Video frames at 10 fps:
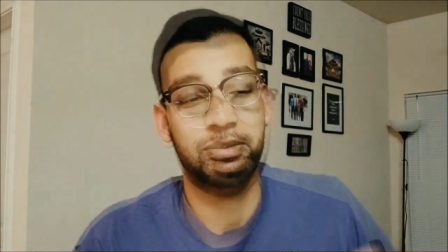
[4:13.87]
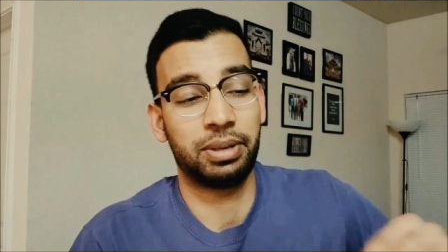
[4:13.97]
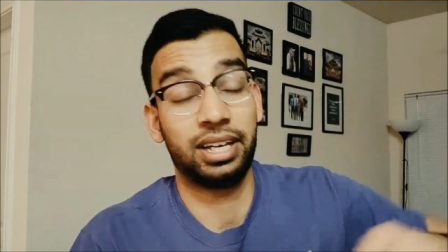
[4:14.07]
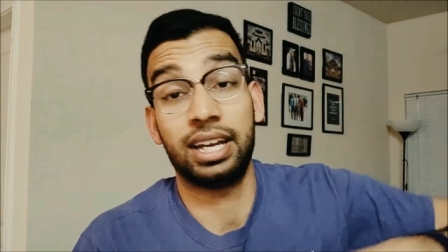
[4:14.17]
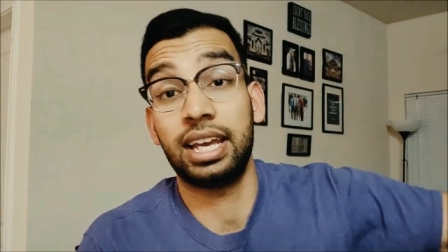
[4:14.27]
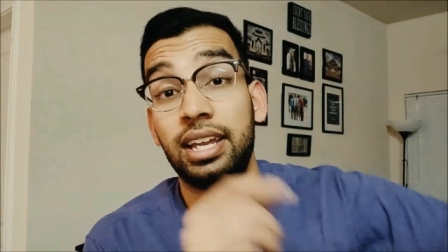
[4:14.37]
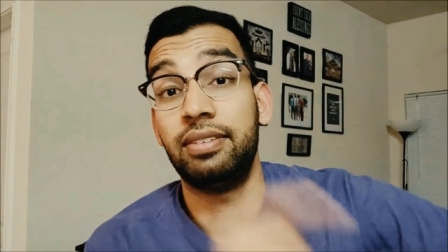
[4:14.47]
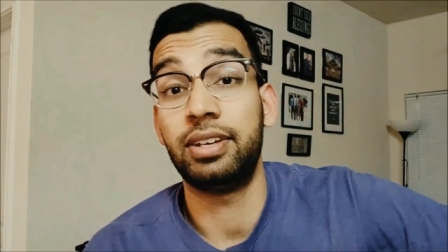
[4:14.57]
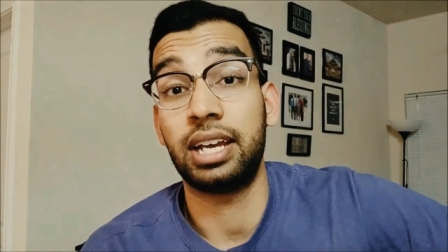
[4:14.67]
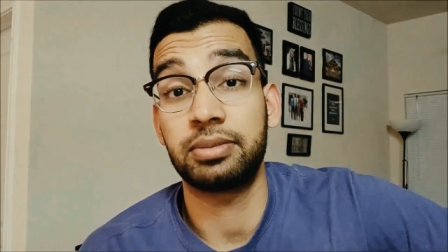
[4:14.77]
But again,
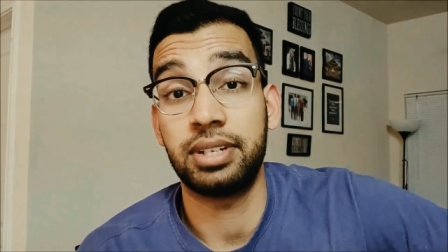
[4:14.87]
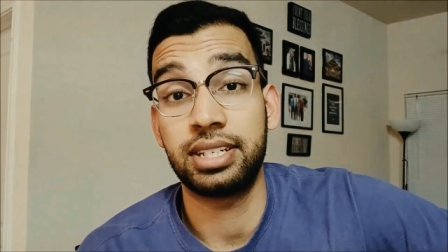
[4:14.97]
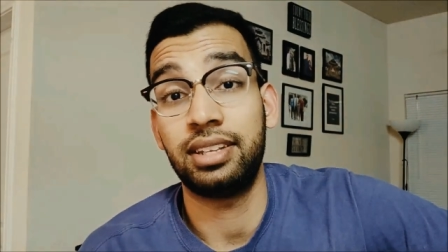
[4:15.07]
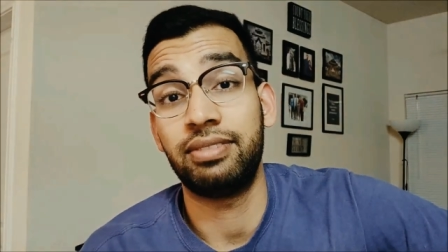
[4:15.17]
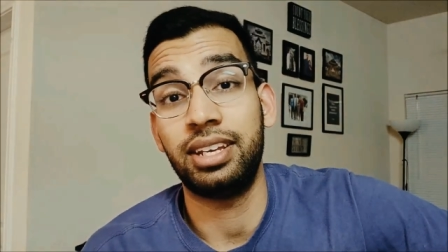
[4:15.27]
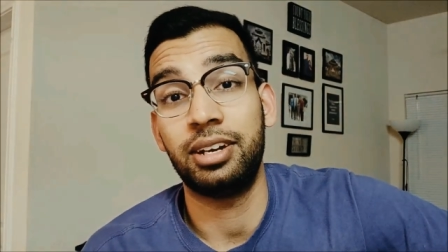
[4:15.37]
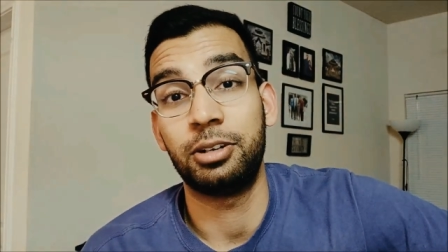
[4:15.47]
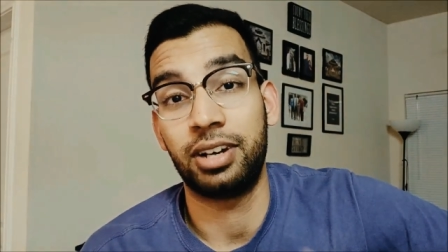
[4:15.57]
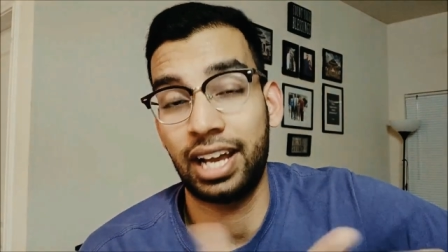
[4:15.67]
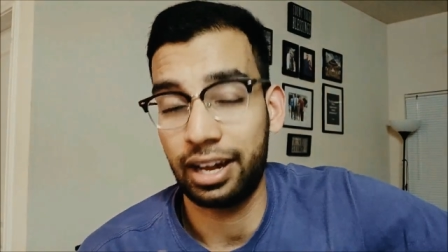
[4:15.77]
if you guys want to see the
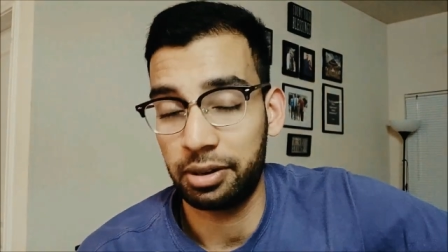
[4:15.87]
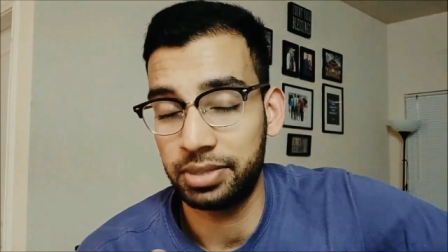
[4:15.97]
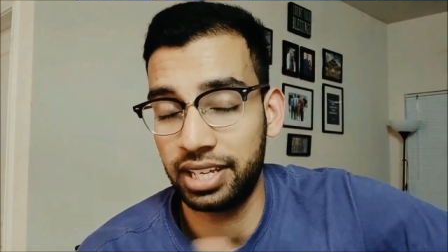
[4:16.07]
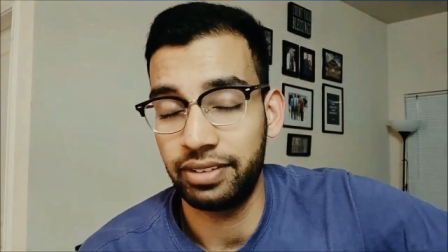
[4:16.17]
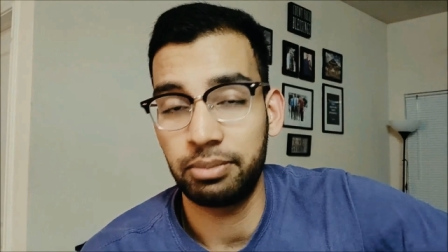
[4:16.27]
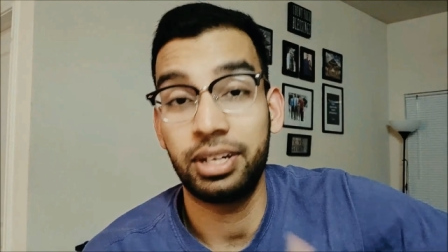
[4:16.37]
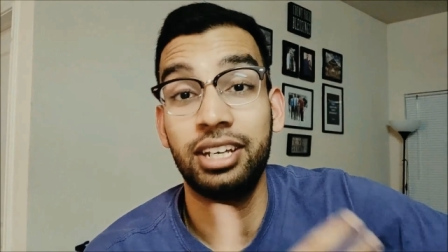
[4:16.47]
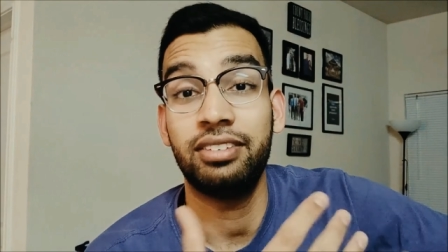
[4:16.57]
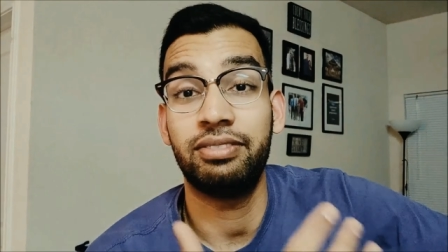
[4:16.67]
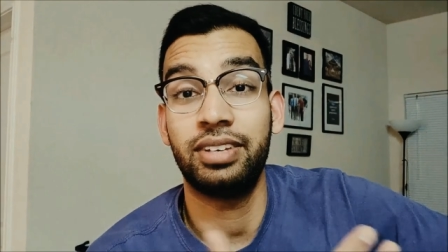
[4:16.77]
video on how I'm saving
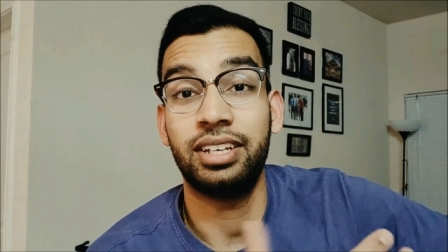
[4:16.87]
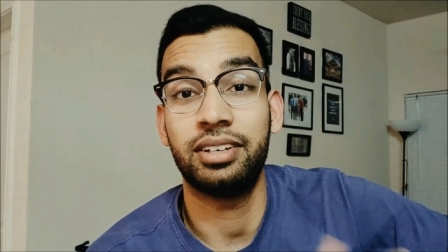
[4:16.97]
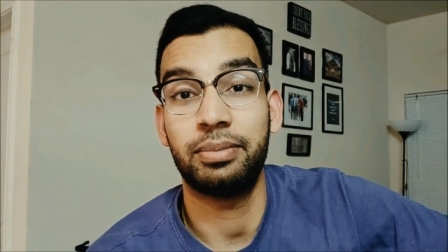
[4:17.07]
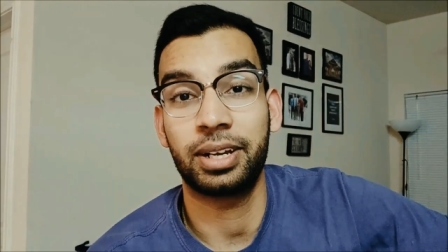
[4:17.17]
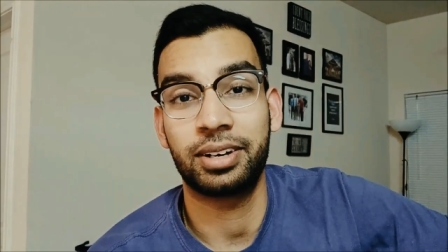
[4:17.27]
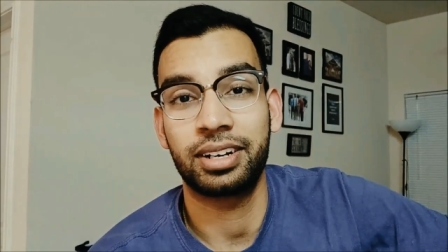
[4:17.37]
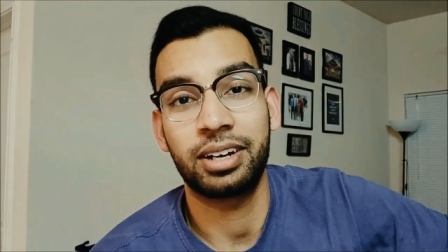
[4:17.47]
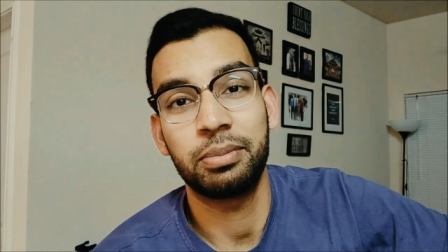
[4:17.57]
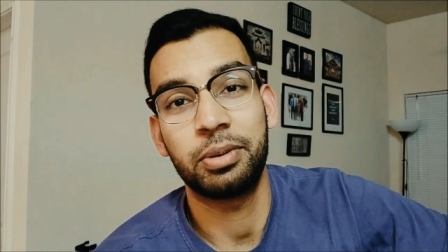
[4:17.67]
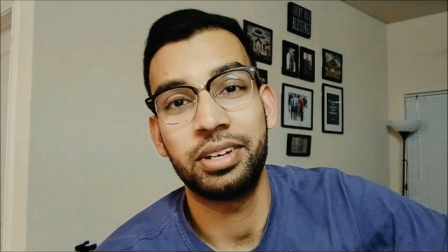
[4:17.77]
money via my credit
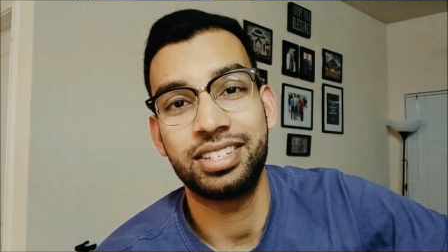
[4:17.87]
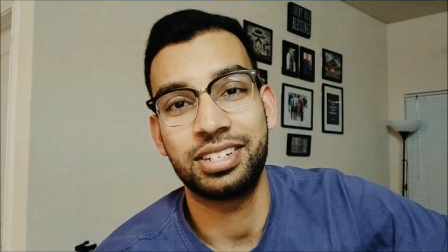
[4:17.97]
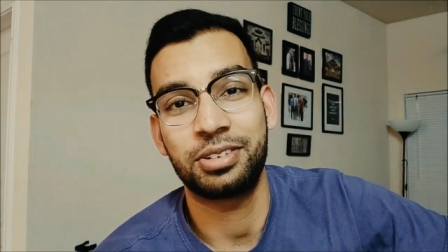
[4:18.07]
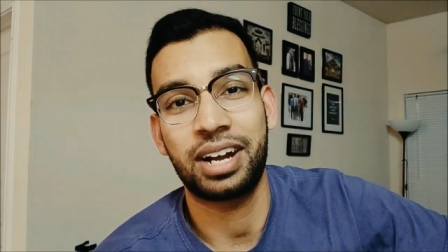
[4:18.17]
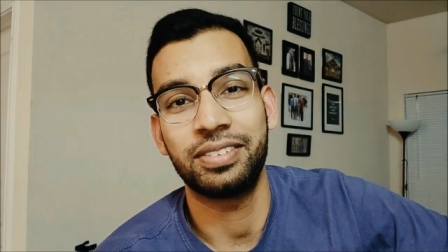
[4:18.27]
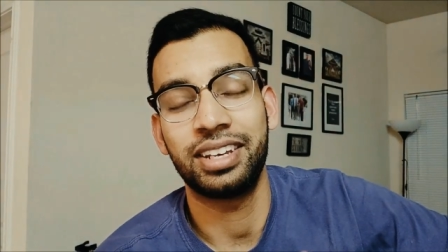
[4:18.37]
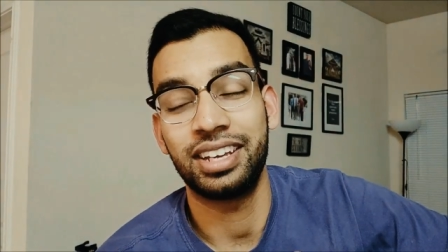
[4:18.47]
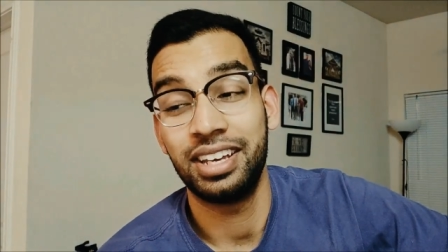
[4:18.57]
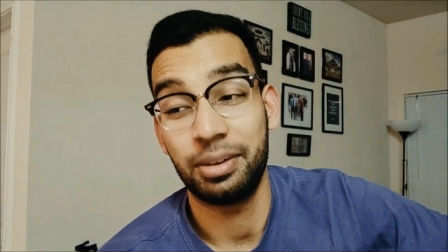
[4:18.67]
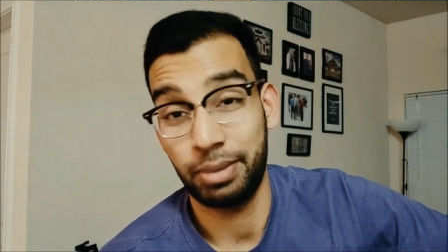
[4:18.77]
card points and
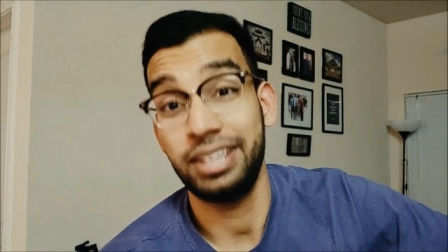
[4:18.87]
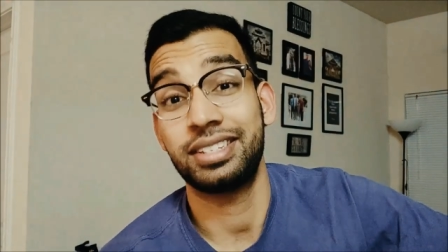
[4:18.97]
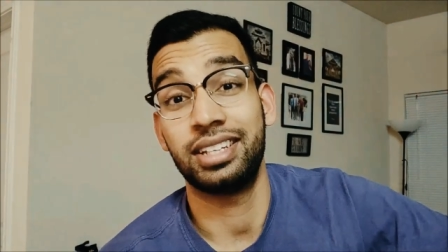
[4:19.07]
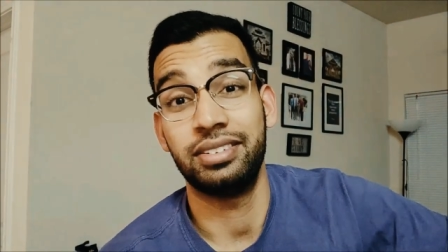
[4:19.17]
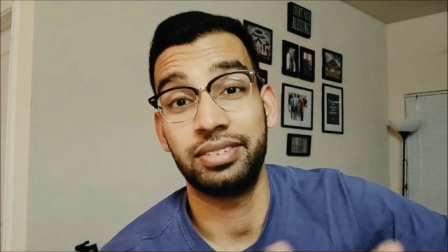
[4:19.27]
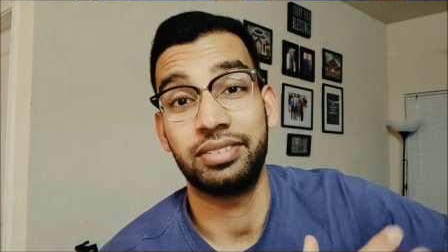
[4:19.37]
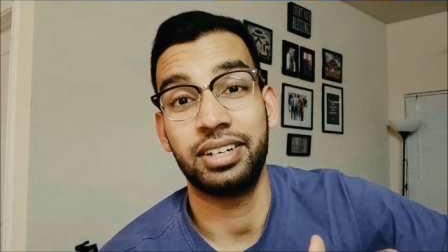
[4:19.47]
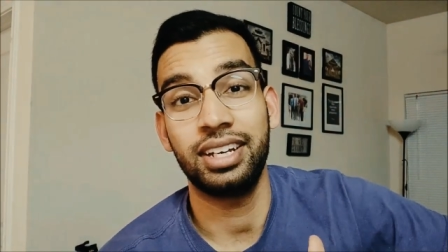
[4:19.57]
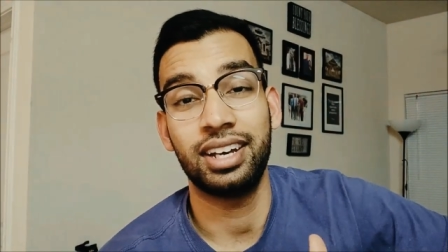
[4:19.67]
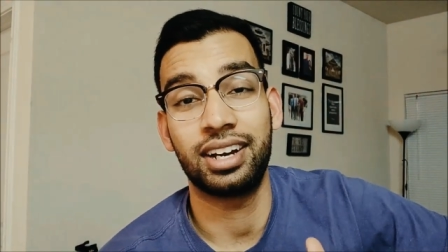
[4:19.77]
traveling basically for
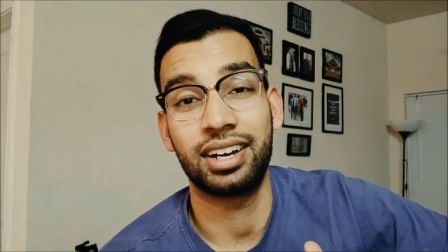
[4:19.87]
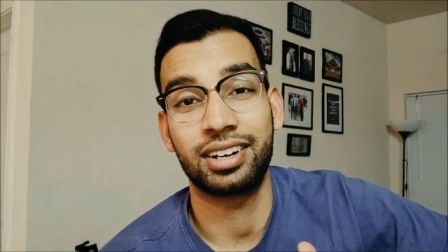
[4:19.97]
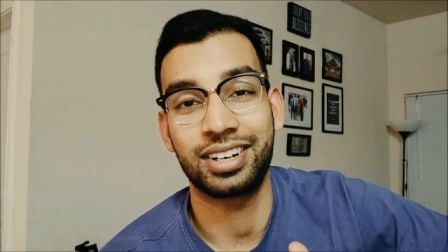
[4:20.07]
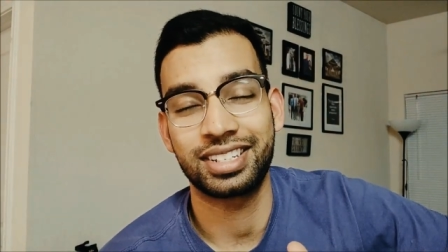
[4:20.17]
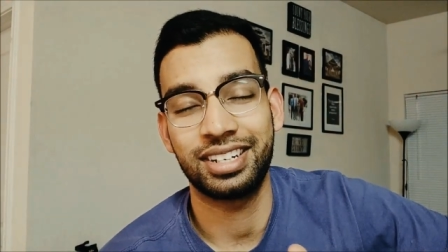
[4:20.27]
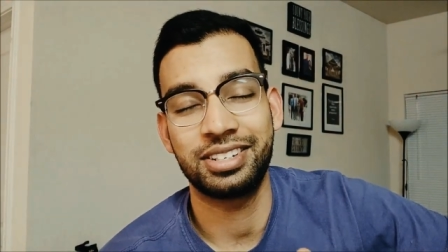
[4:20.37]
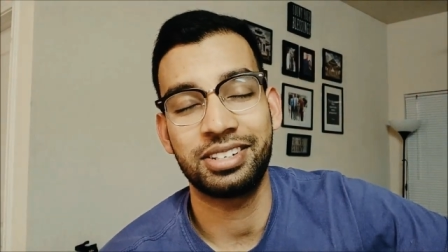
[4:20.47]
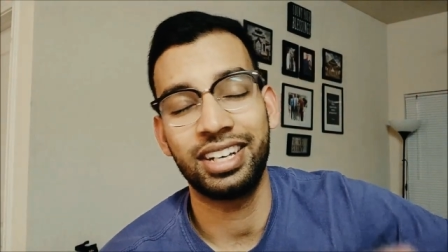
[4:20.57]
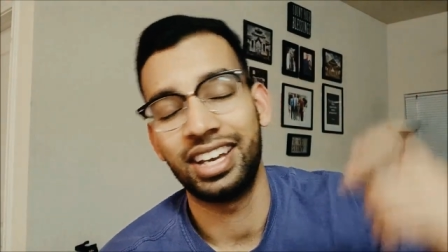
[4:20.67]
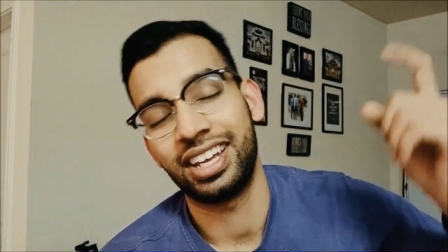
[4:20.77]
free uh, across the
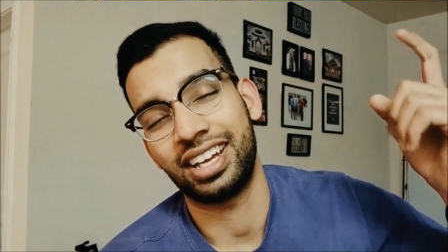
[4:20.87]
country,